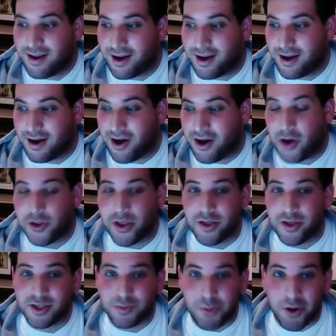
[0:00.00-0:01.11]
Although
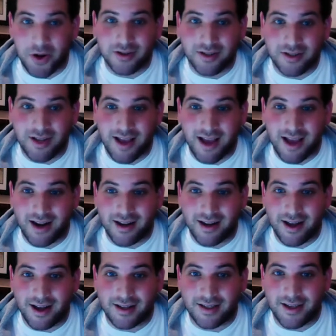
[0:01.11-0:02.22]
the Spurs did get
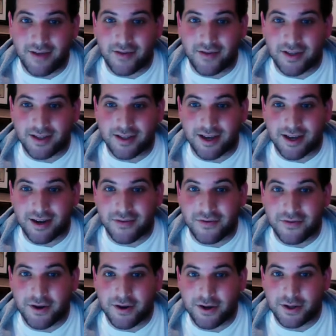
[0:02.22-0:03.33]
a 7 seed a
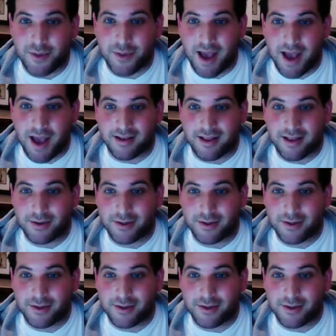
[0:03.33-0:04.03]
few years back, and that was